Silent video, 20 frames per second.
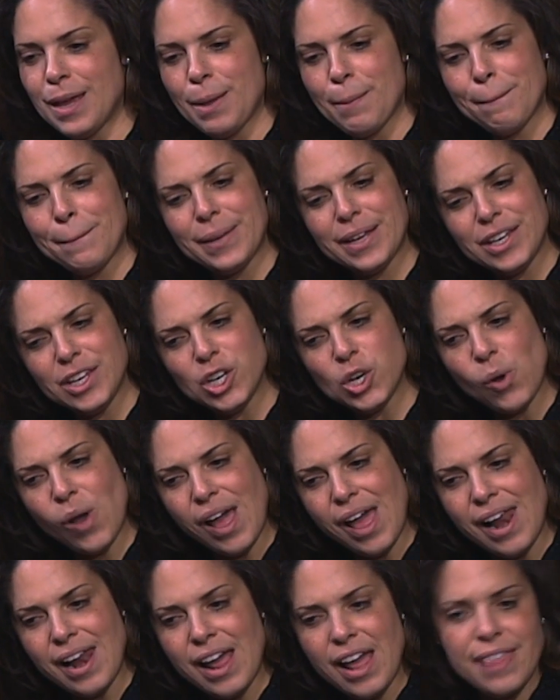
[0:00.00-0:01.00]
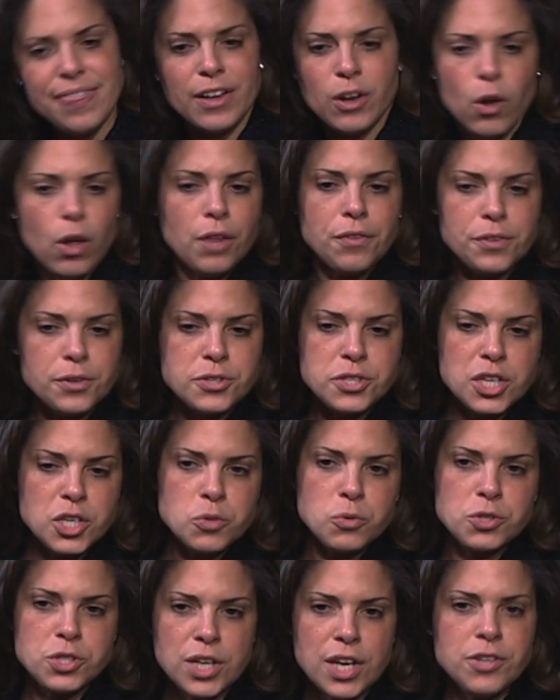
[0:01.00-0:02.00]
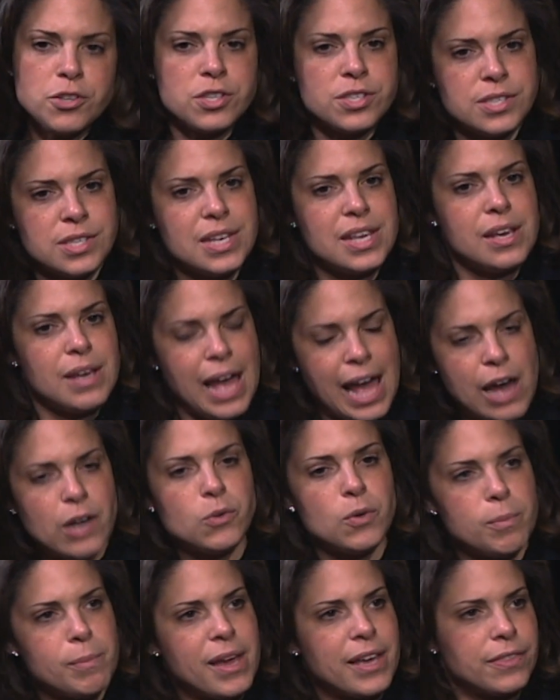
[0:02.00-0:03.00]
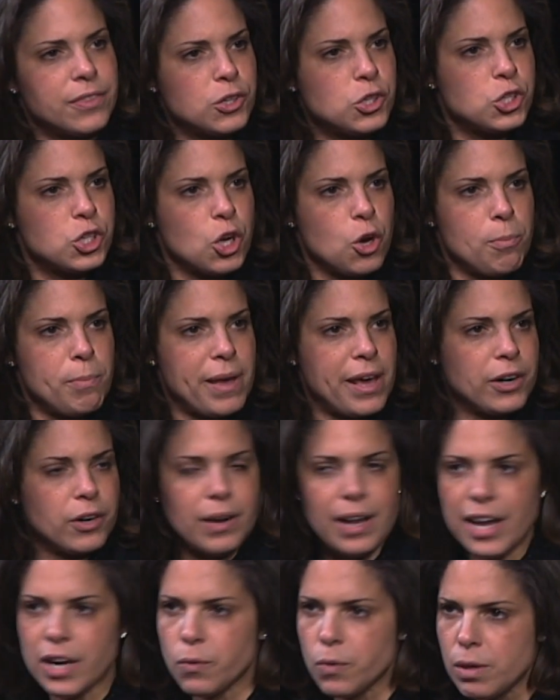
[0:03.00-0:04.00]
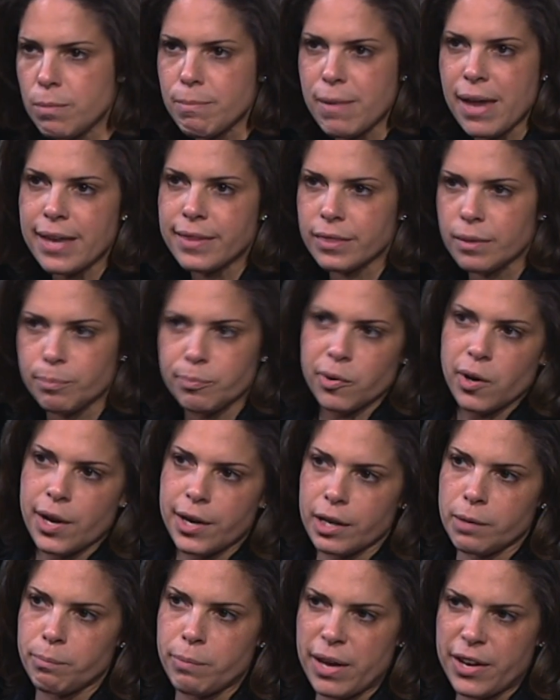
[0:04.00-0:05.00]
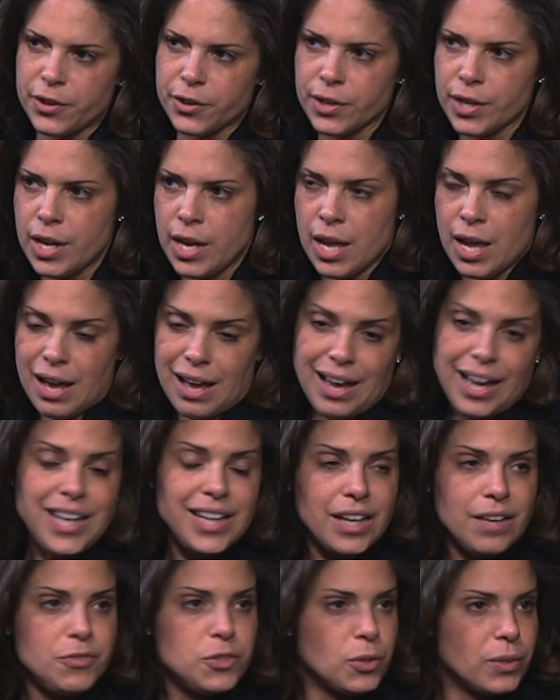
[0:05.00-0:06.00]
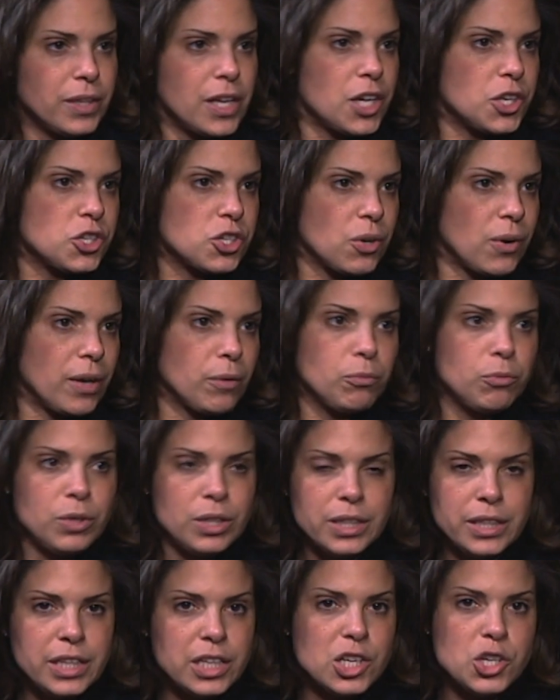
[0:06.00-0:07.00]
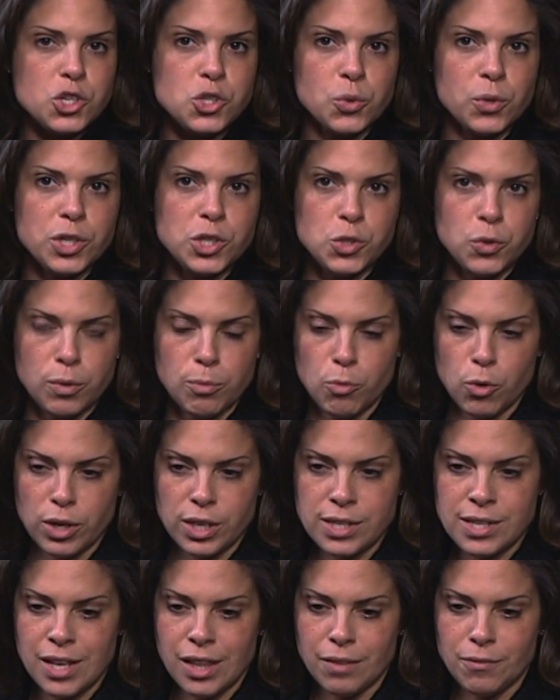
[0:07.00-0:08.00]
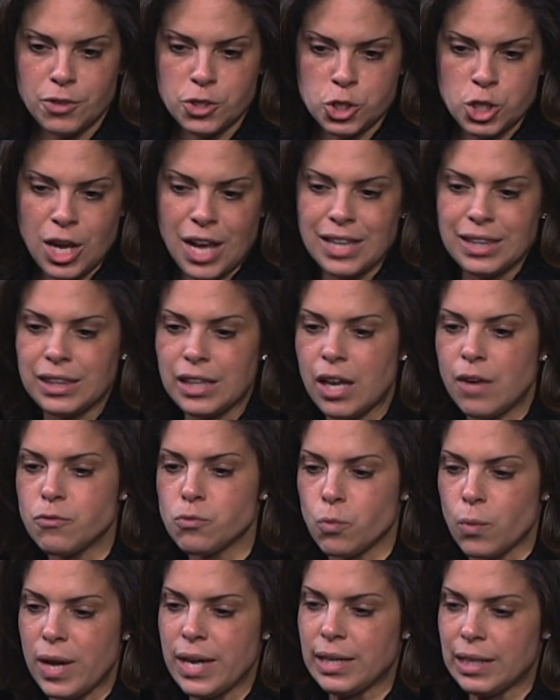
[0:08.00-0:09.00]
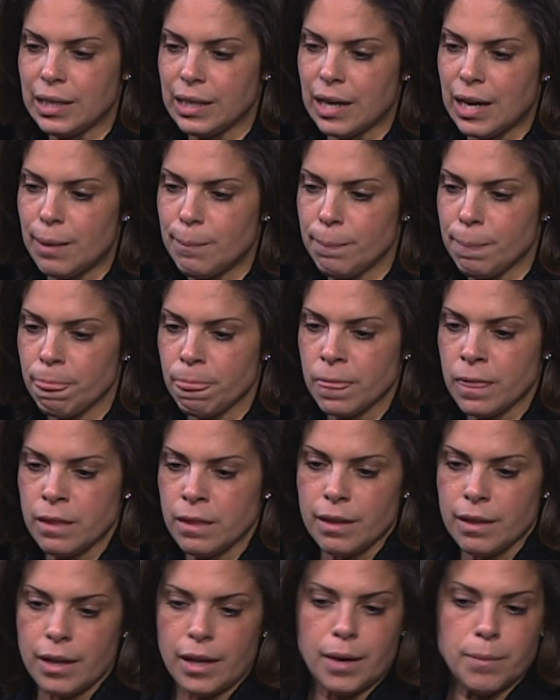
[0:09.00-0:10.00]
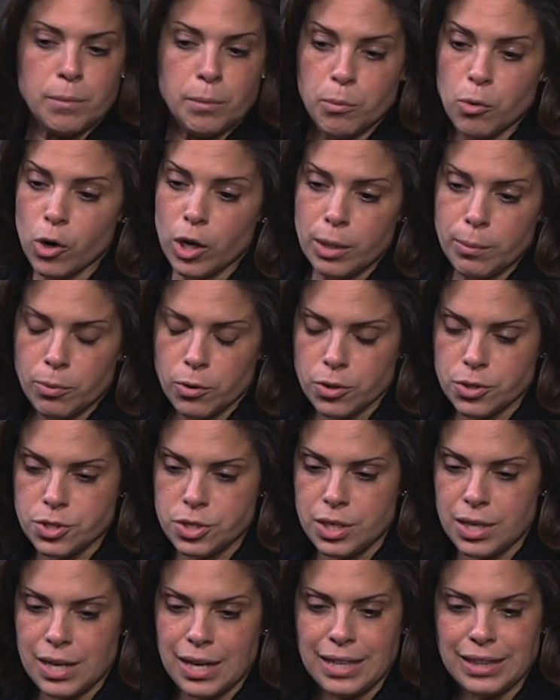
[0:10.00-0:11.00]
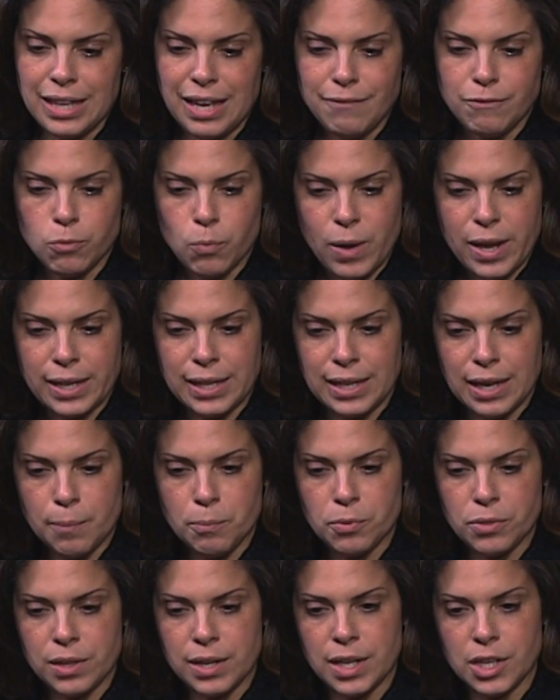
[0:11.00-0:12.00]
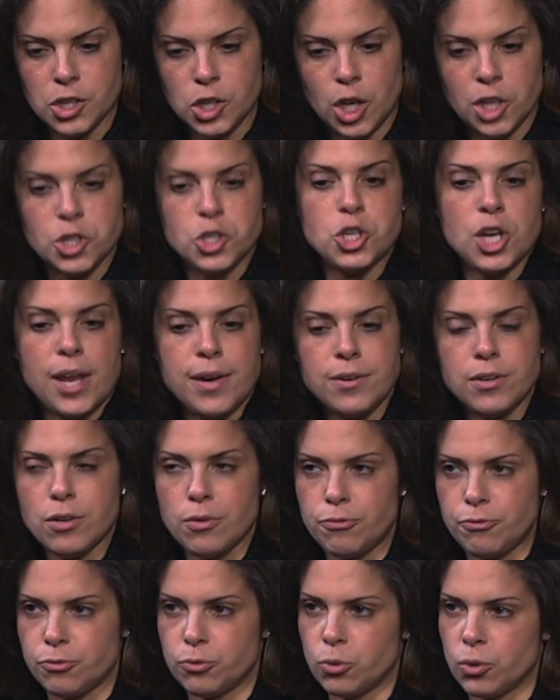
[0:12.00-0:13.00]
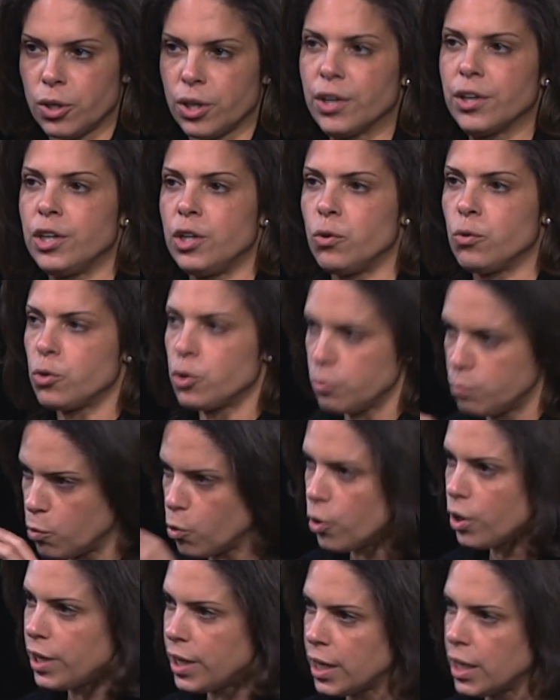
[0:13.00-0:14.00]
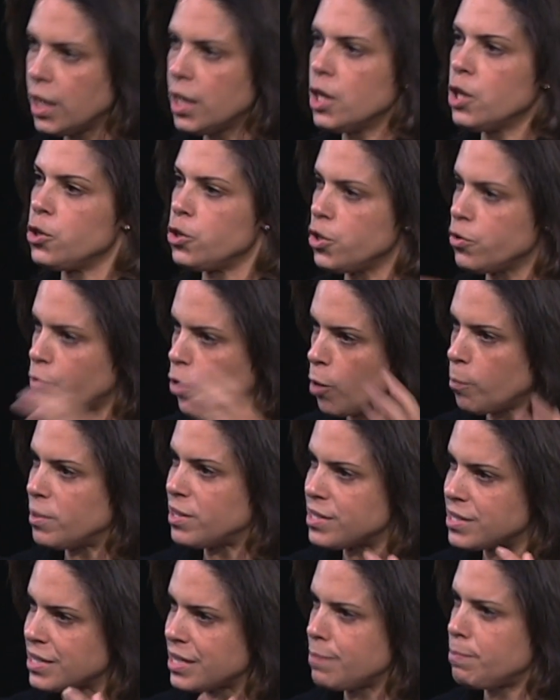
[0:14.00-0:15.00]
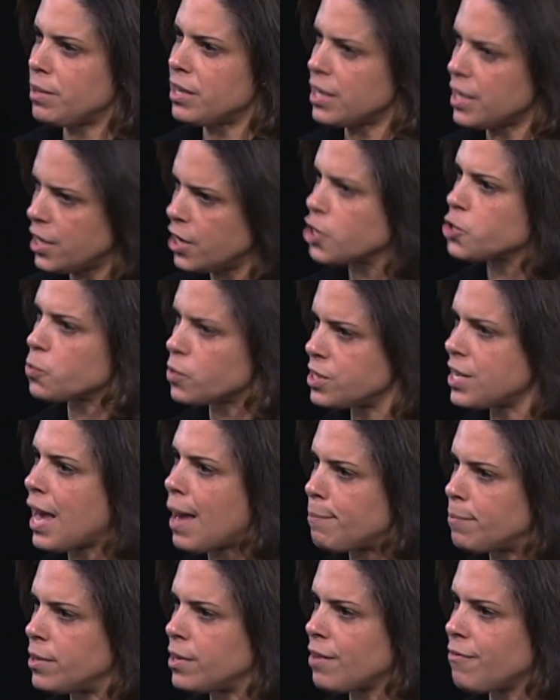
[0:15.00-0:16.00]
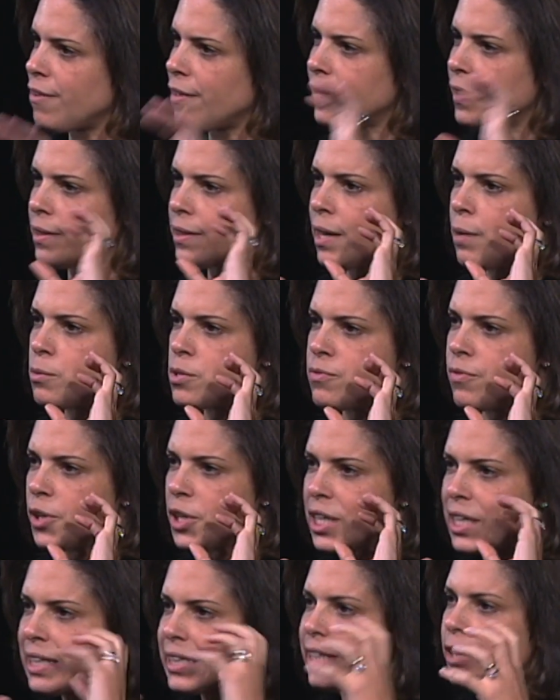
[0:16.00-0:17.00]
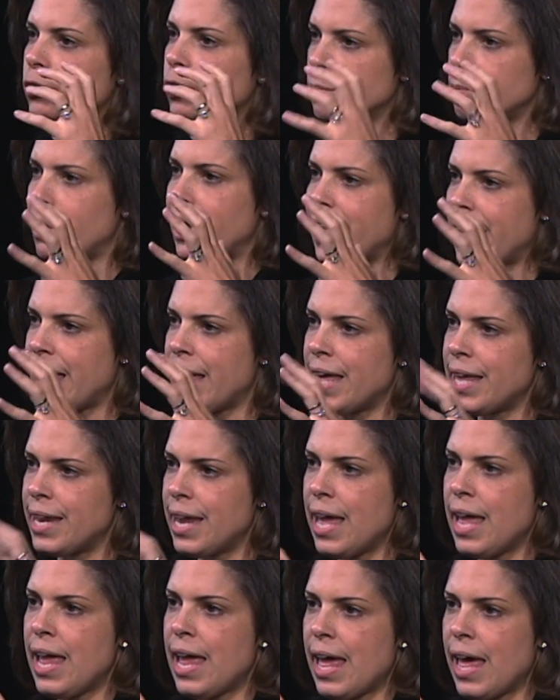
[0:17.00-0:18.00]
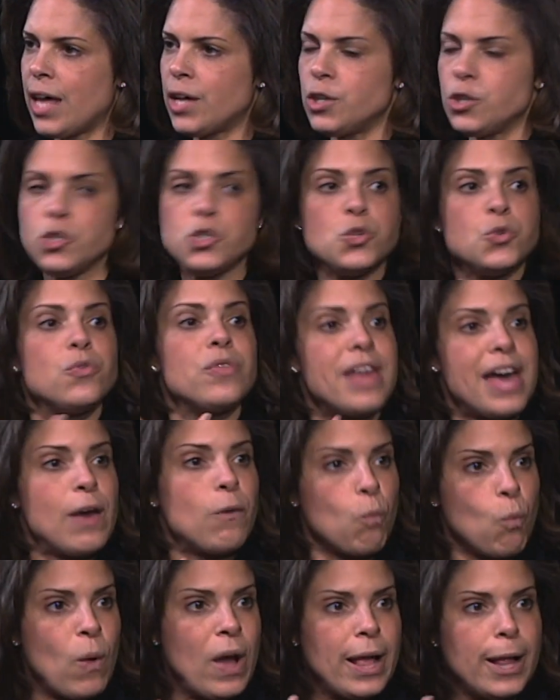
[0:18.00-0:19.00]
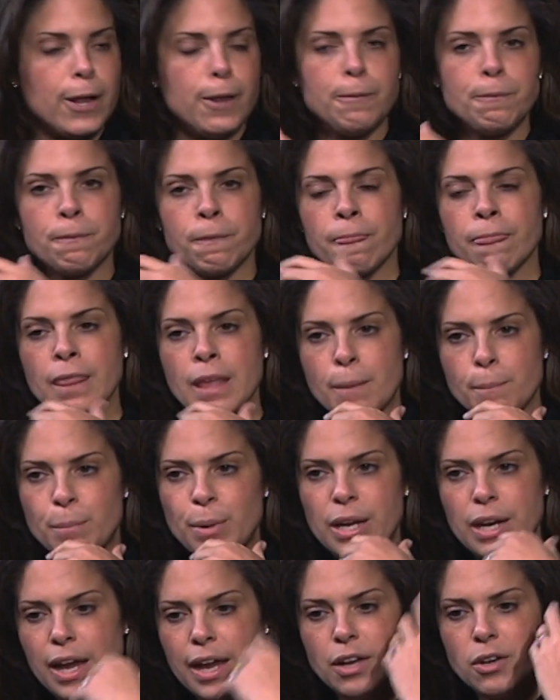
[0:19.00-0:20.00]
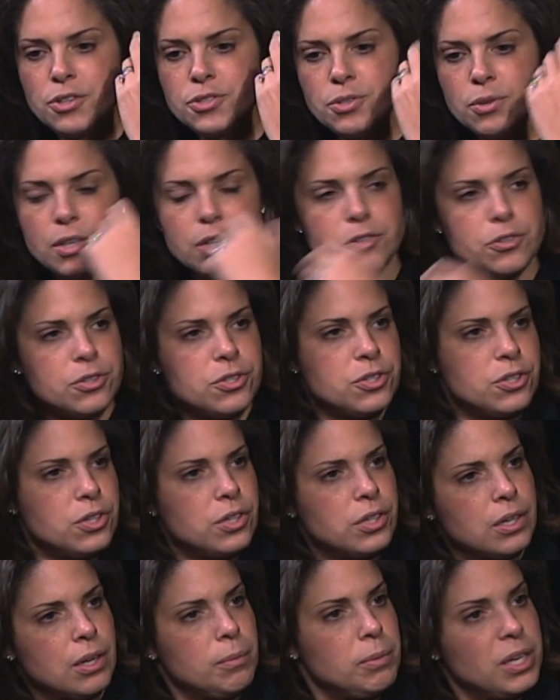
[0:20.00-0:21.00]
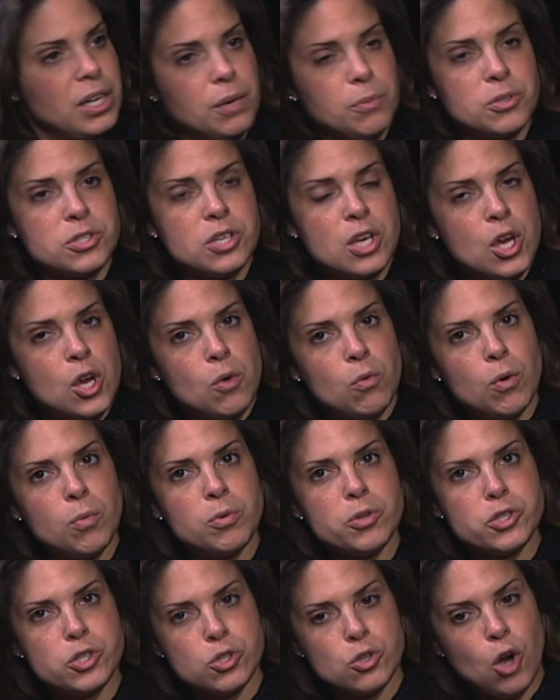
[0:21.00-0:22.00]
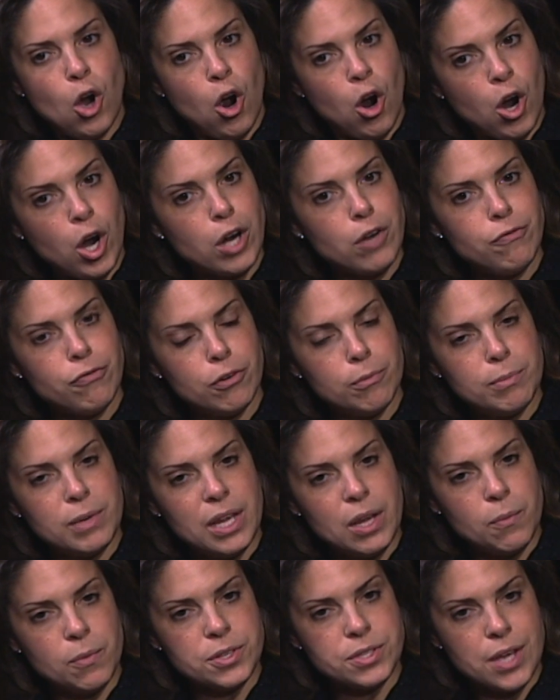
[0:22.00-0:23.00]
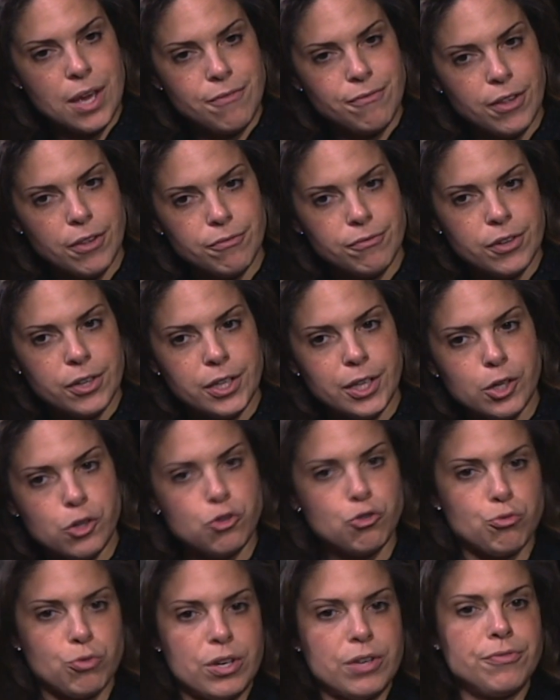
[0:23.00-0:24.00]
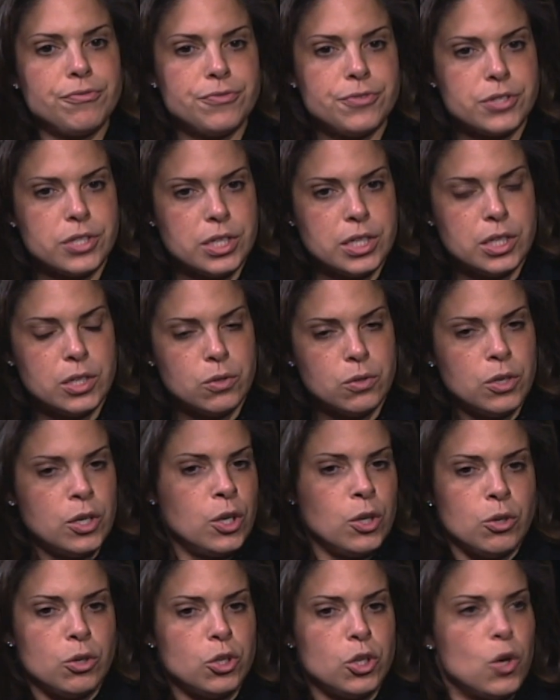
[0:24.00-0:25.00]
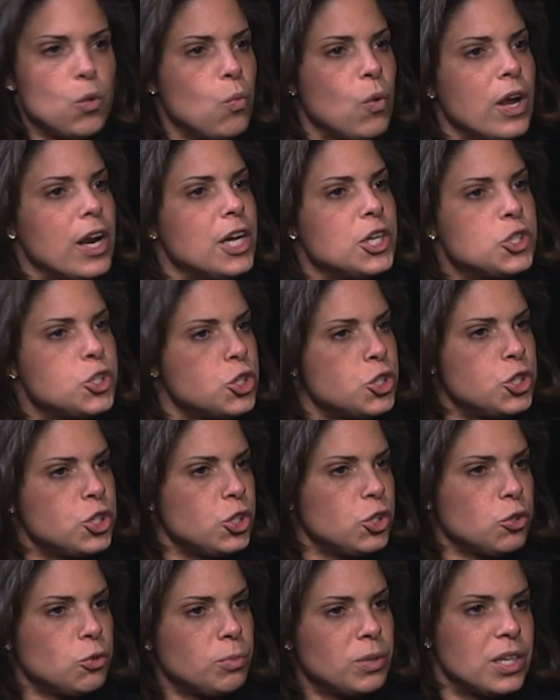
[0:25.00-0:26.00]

Um, but, you know, and I think all those things were done to see how do we make the show better? How do we make the product better? I love doing that show. I really enjoy doing morning television. I love waking up a morning person, and I love waking up with an agenda for, you know, good morning, you've all been sleeping, here's what's happened. I felt that that was very clear in my head how to do that well but I also understood. I mean, it was what was hard for me was I felt very adrift in you know what I should do